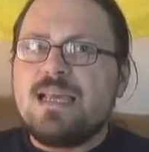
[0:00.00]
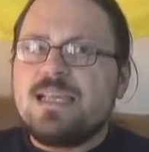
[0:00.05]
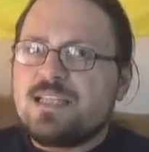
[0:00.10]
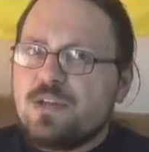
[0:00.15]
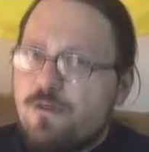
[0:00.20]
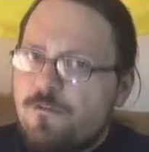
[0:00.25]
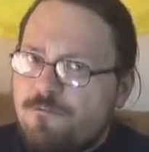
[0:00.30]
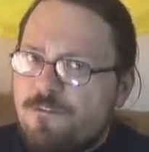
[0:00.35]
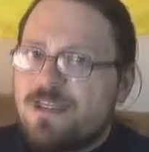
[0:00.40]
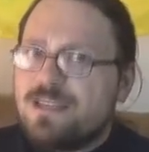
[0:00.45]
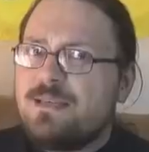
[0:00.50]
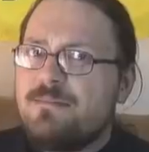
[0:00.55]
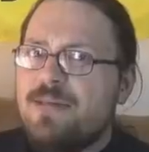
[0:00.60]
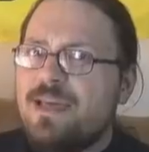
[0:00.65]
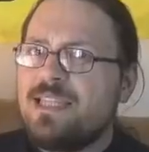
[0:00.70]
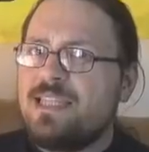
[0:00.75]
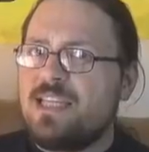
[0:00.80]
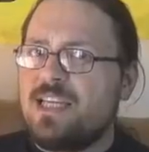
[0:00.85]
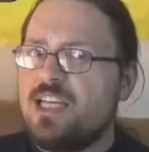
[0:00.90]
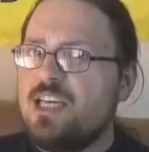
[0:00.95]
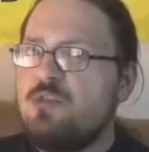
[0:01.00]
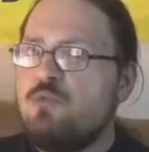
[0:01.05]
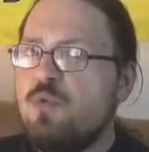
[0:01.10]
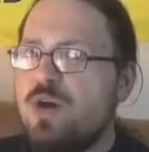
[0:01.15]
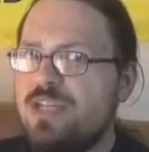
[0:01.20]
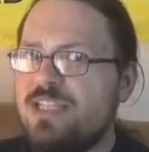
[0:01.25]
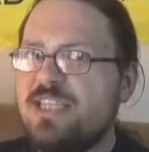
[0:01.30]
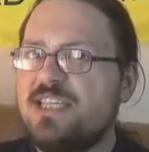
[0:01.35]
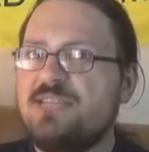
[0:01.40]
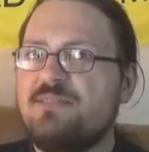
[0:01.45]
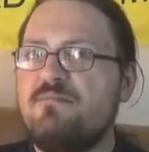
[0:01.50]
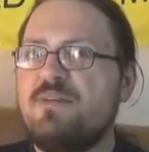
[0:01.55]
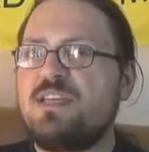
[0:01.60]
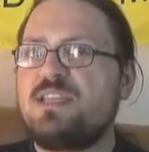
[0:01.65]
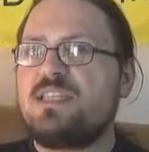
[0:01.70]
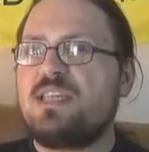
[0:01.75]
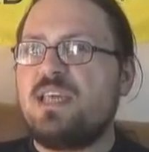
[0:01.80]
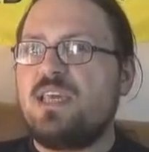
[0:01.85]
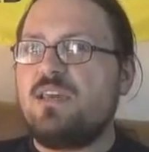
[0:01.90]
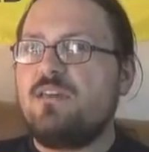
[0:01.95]
So fundamentally, what is
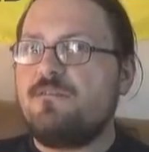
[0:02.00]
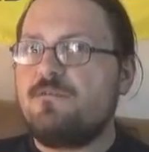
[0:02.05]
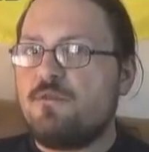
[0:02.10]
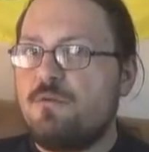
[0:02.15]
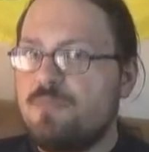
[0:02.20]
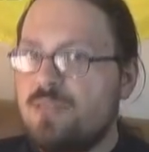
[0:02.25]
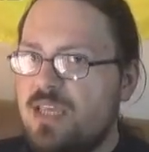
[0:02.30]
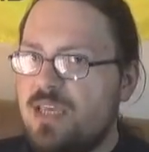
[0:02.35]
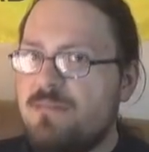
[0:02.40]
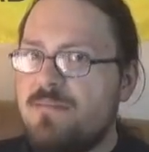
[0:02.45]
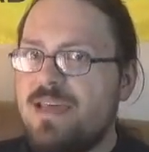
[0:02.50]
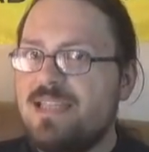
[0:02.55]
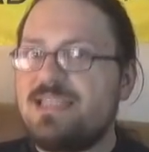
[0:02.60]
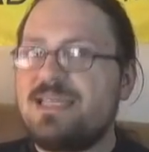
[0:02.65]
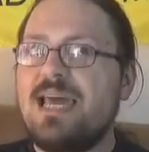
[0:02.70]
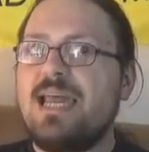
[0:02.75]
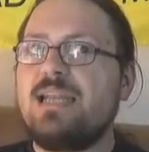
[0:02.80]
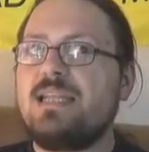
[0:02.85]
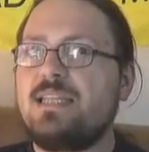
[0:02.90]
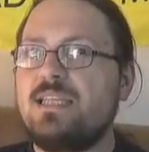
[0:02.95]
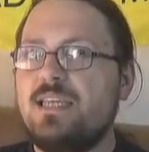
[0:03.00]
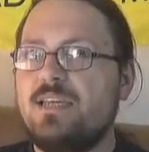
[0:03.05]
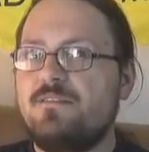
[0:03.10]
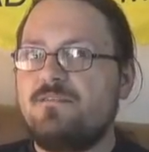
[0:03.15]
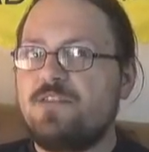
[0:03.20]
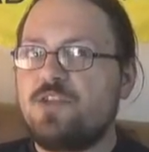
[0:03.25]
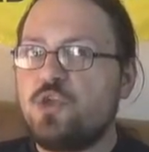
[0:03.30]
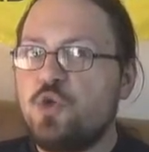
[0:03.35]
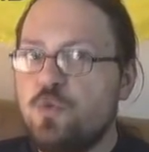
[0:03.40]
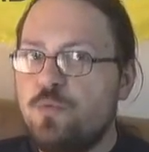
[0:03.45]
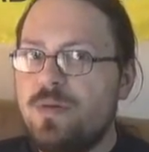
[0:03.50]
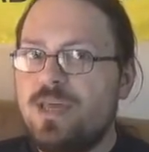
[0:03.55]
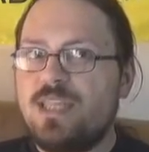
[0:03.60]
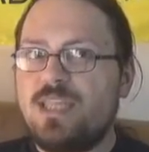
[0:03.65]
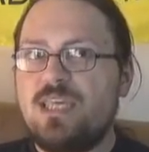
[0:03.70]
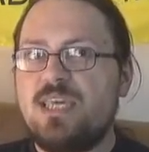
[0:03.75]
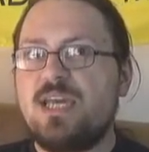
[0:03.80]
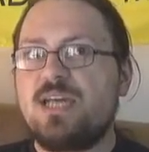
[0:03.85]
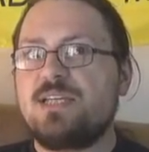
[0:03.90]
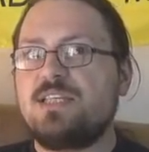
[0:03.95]
missing from the mentality of too
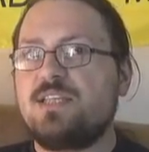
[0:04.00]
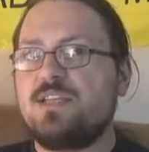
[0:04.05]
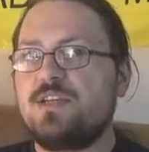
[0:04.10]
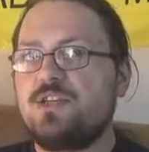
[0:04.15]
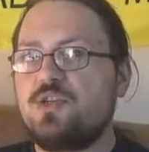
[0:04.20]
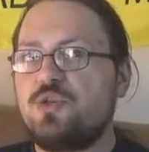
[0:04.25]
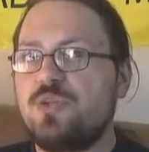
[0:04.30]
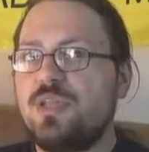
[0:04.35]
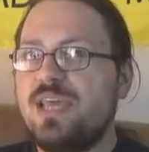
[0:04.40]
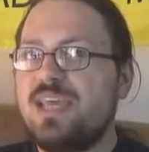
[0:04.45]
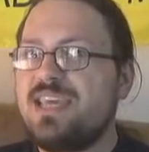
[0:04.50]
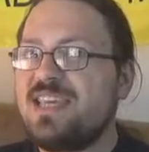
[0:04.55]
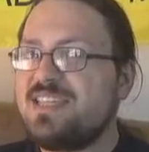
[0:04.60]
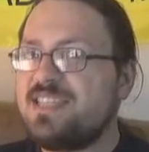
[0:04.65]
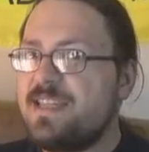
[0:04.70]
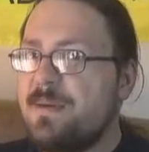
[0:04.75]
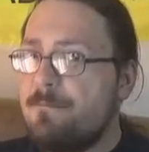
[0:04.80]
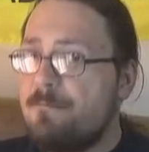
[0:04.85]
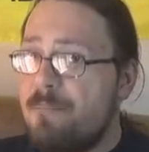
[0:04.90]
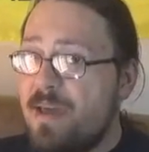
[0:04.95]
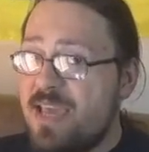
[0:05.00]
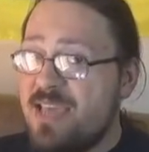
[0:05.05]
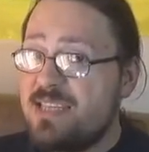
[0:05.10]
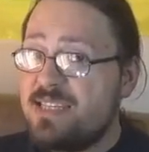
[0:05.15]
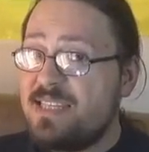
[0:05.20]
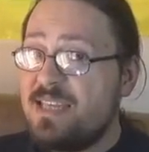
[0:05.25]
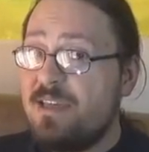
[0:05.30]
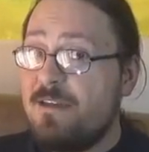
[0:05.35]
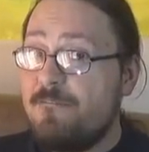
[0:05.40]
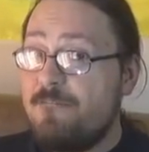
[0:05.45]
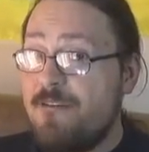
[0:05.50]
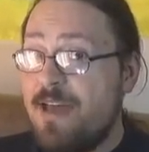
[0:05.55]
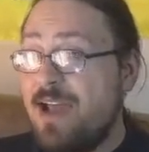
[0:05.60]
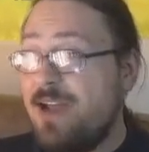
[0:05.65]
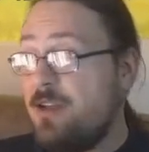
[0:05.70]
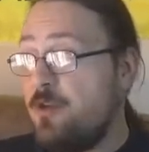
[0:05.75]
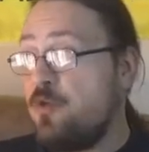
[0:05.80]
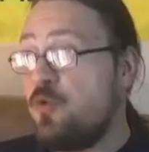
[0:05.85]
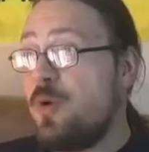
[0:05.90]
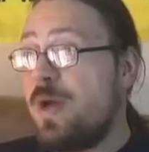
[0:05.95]
many youngsters today is the basic
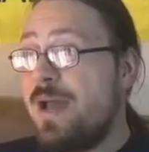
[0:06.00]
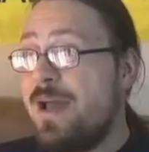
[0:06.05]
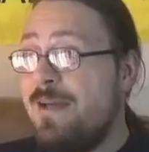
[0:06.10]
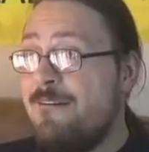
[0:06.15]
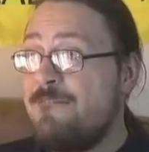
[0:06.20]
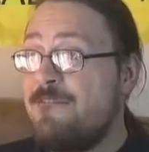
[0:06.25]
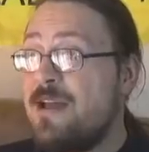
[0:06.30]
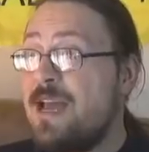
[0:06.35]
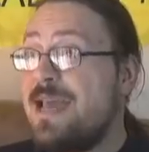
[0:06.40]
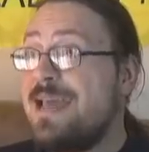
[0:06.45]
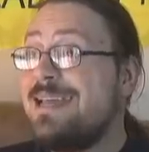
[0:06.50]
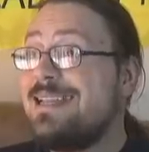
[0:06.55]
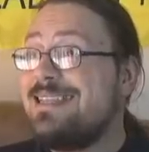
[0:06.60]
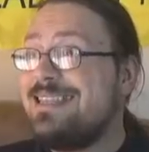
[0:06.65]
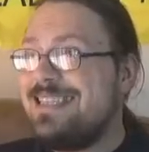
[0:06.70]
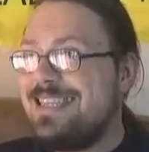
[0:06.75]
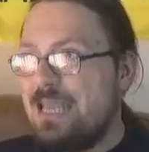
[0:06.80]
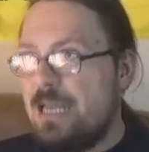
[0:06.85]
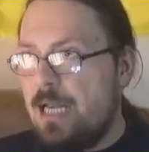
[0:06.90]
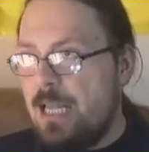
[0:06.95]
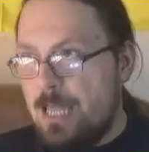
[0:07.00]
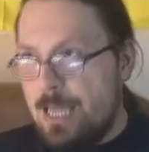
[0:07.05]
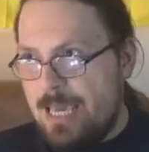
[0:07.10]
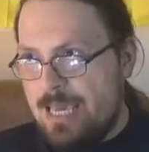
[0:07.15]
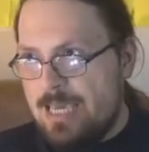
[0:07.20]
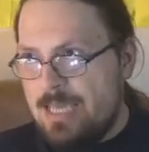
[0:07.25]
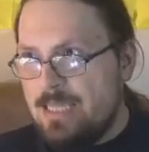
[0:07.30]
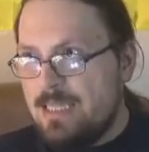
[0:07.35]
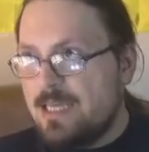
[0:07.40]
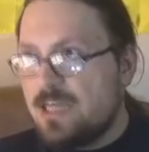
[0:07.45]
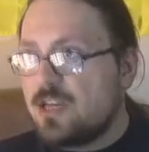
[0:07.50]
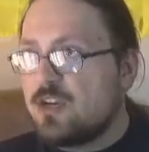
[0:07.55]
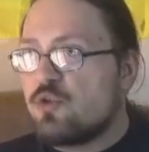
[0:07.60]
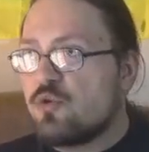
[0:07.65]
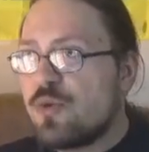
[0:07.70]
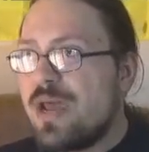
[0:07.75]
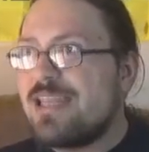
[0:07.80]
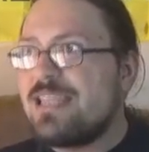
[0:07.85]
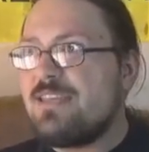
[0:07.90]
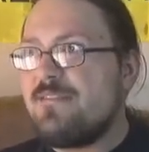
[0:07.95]
value of delayed
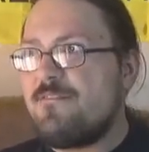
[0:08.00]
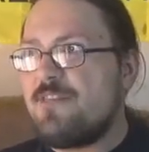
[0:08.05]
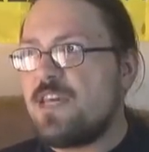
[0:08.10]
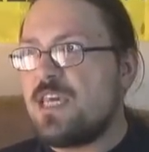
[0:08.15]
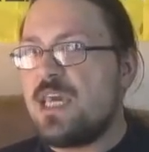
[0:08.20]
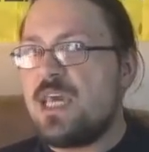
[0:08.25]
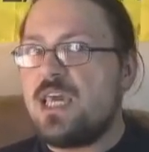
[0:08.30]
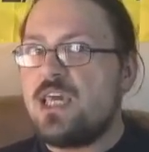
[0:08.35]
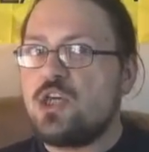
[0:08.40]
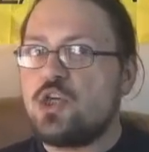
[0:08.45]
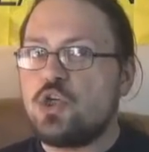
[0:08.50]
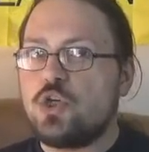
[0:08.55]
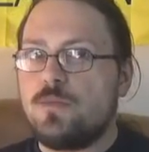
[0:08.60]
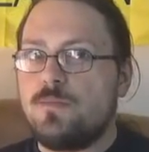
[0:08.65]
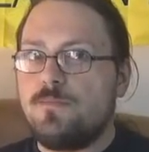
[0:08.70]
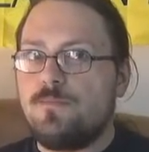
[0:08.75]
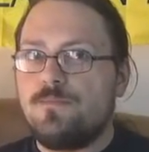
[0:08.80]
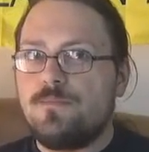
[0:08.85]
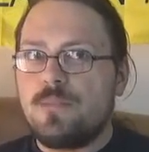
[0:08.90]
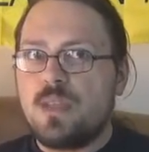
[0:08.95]
gratification.